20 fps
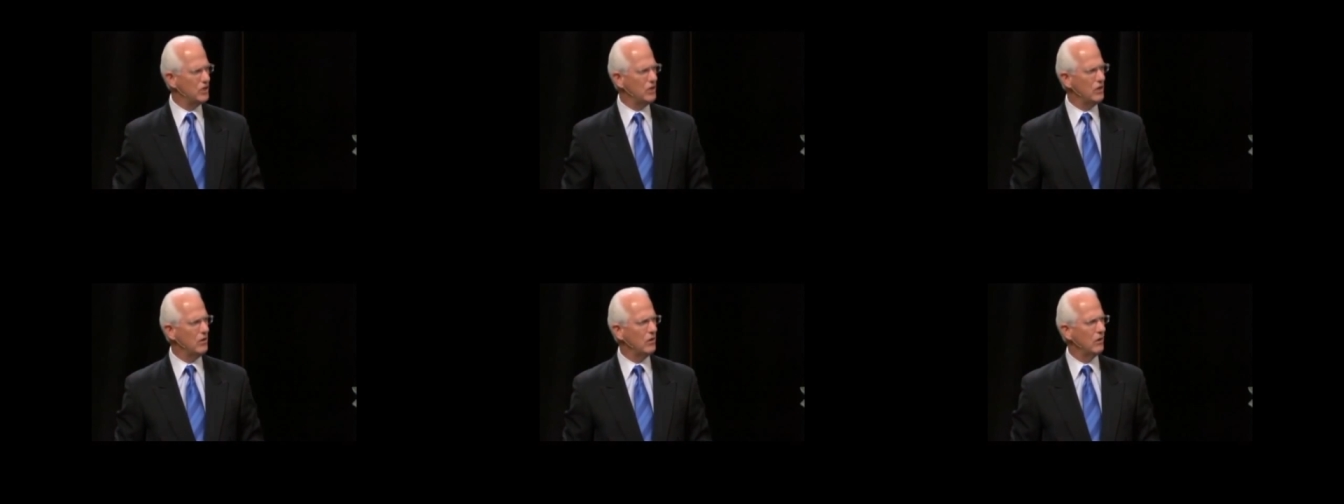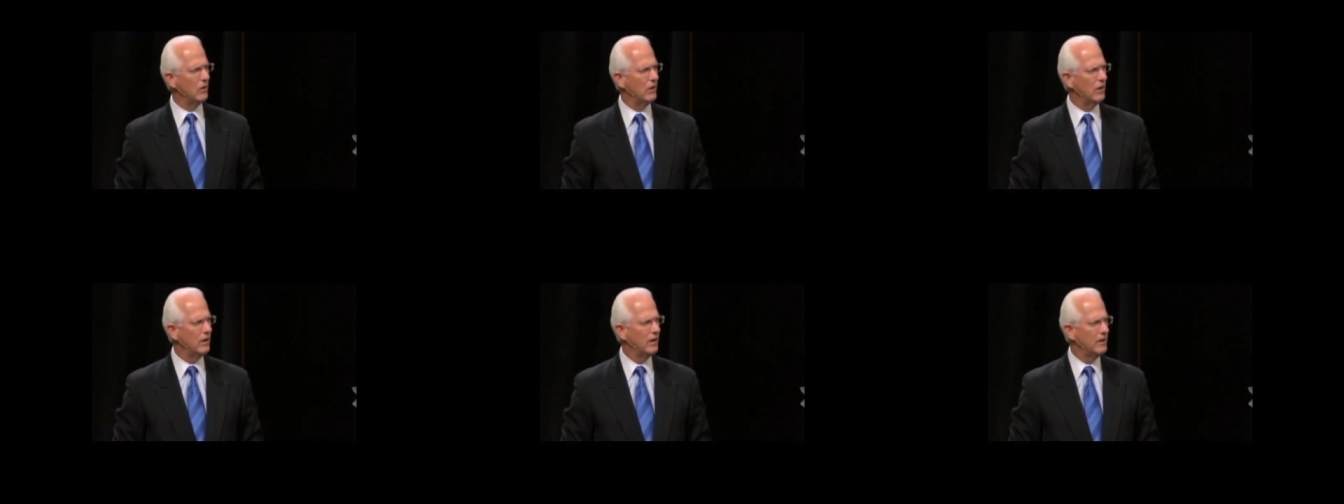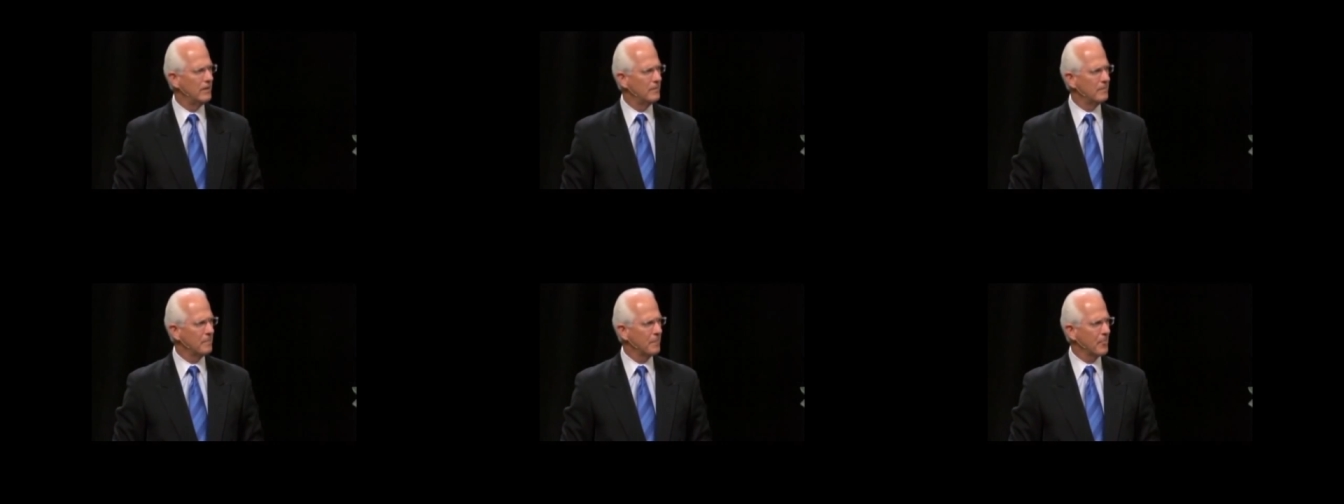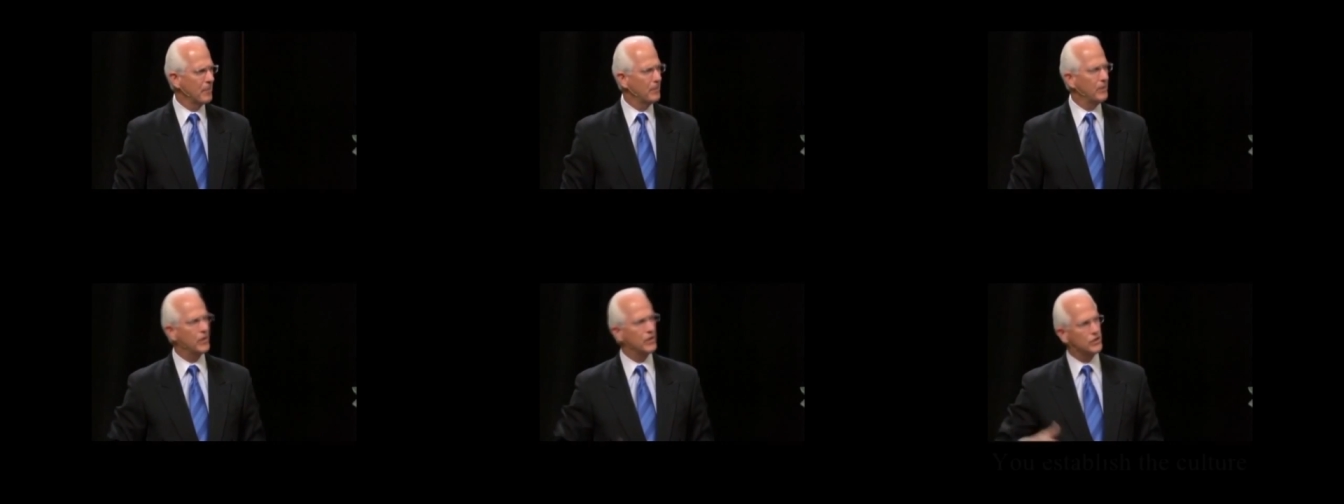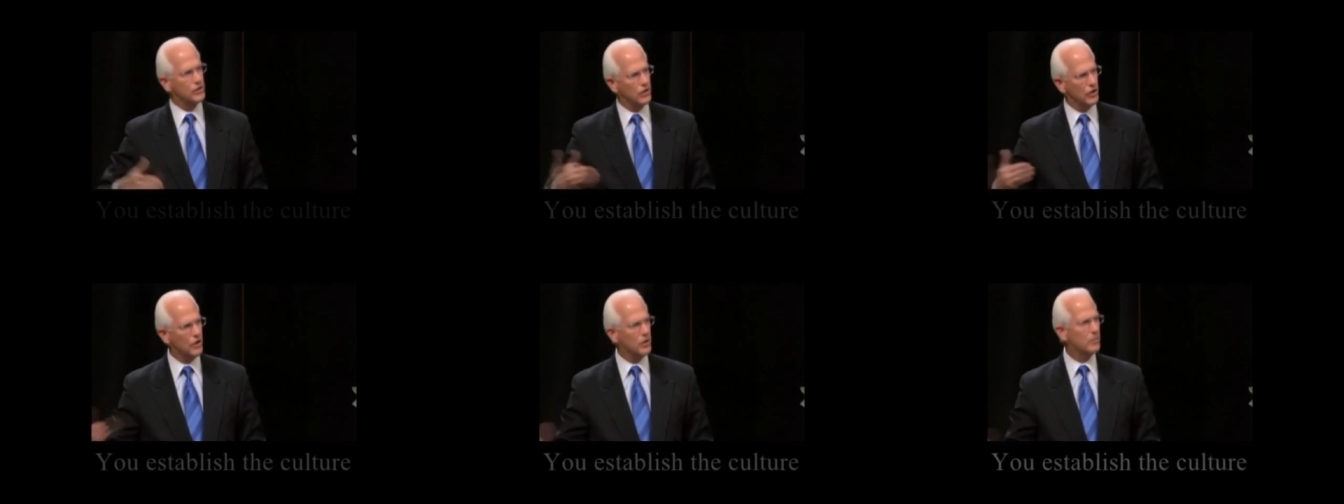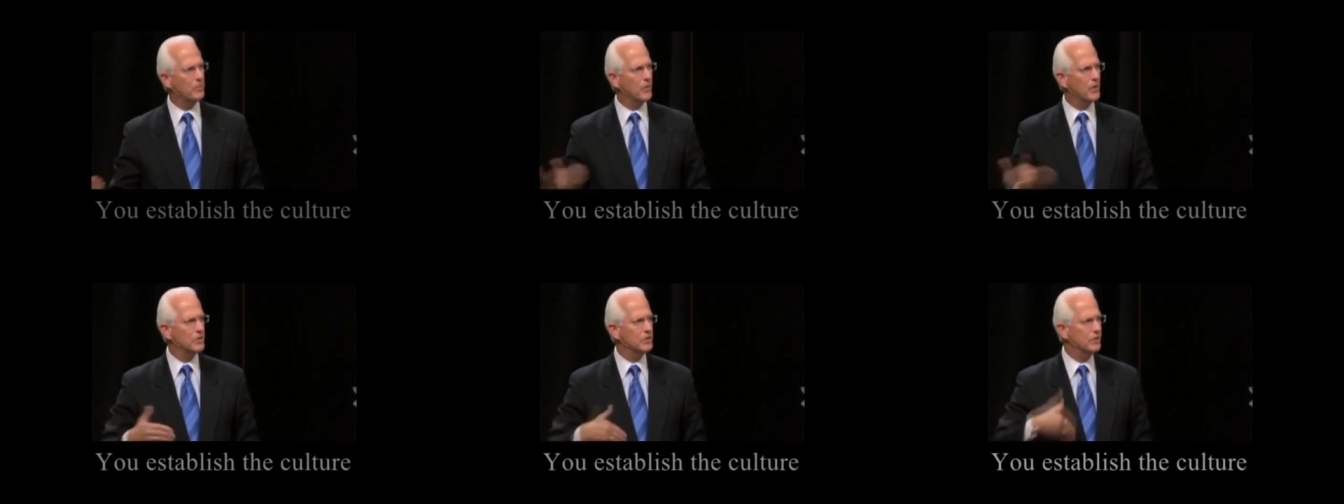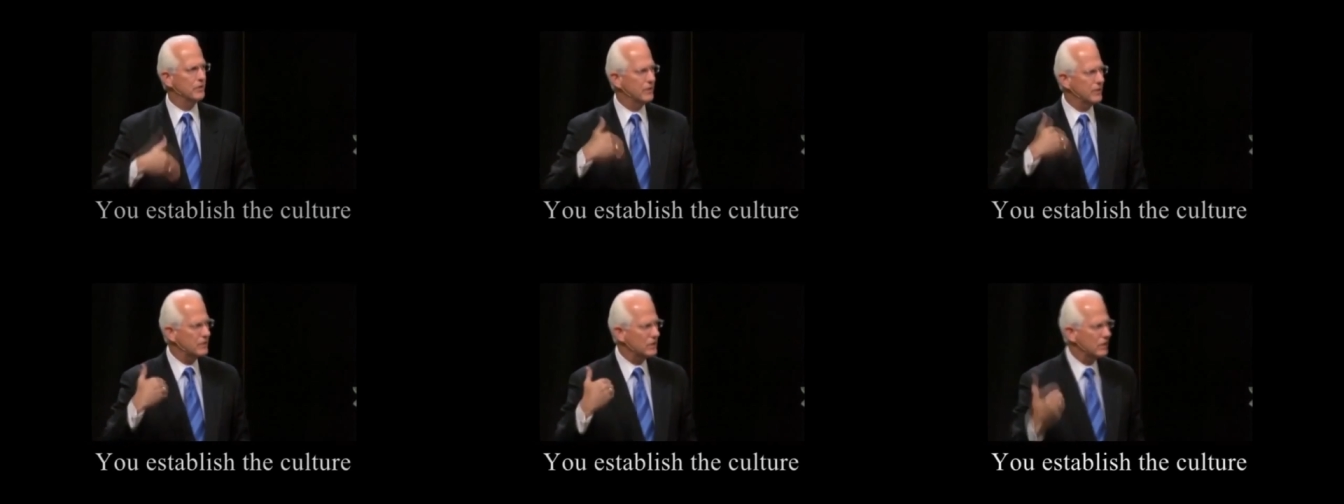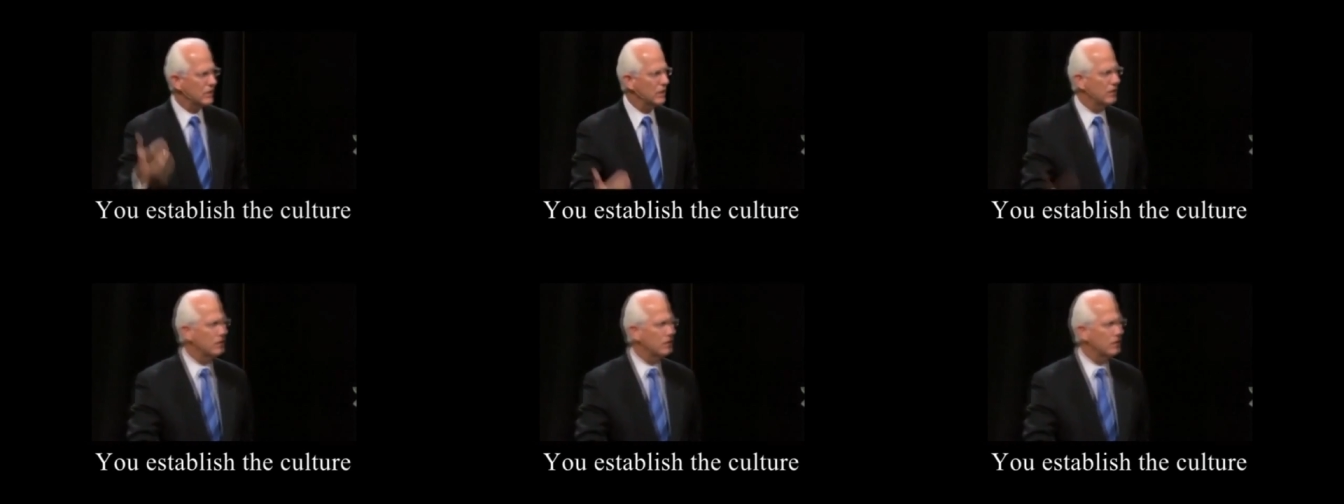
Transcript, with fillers: In particular, modern labour saving and medical